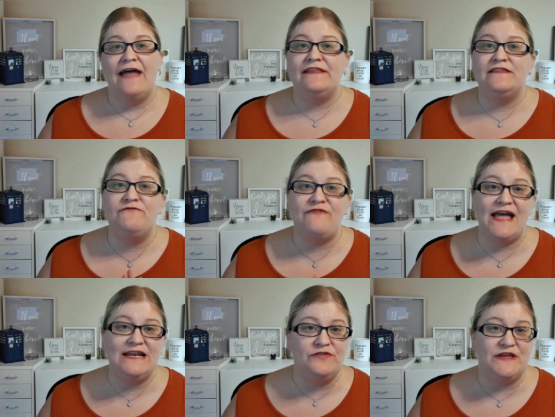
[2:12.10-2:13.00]
And then the
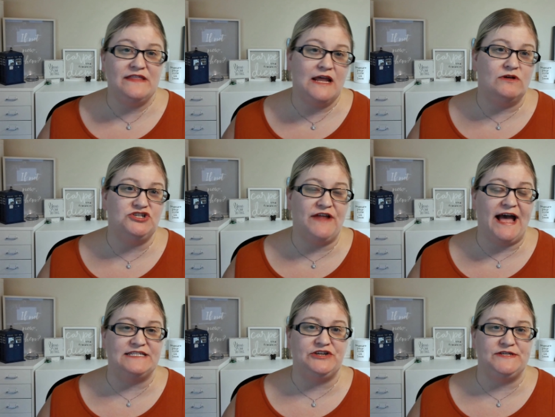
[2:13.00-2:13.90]
final thing that I want you to
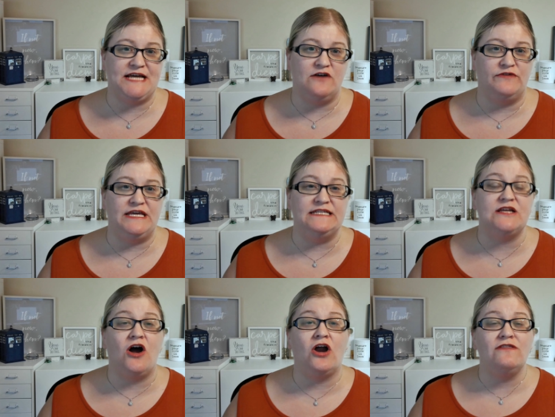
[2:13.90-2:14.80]
ask yourself is,
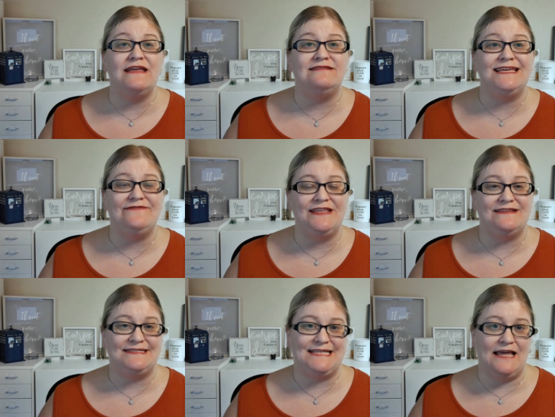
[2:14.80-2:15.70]
are they leaving
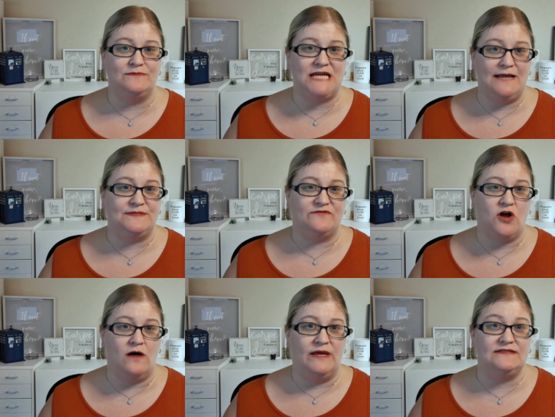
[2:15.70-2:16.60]
the same types of
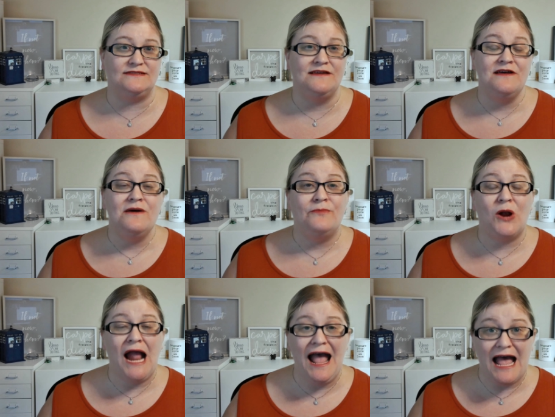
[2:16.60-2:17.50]
comments?
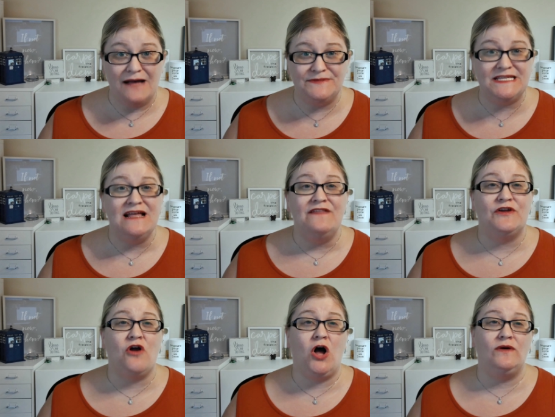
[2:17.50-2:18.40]
Perhaps
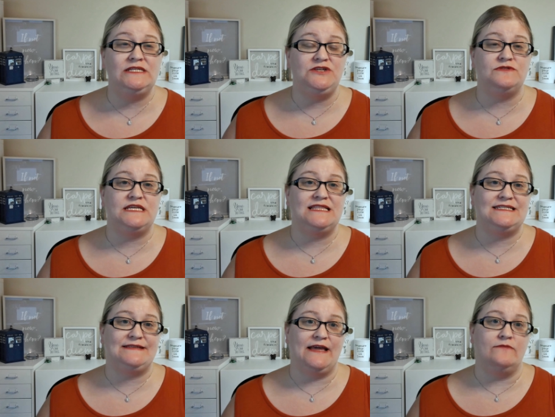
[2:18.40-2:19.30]
they're always using the
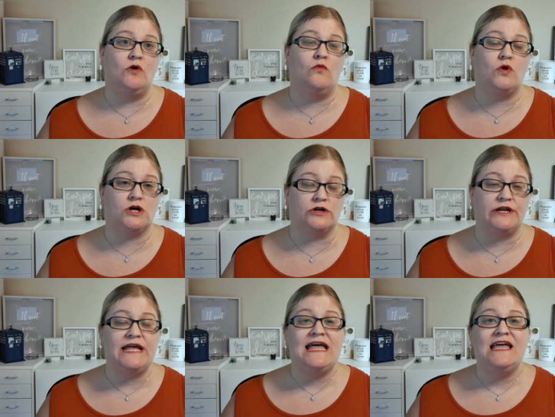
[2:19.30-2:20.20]
same word.
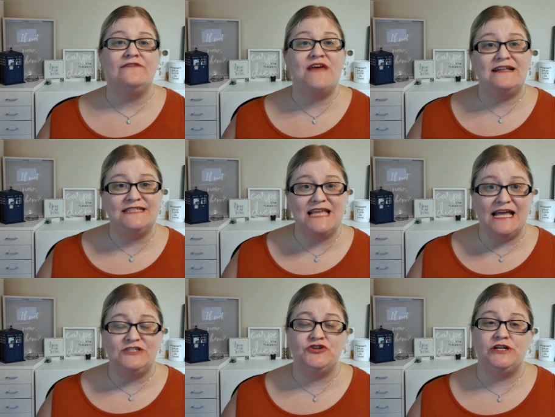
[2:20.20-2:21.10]
If that's the
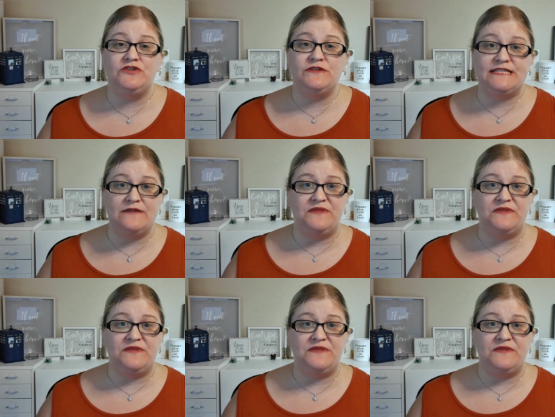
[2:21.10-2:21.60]
case, you're going to do the same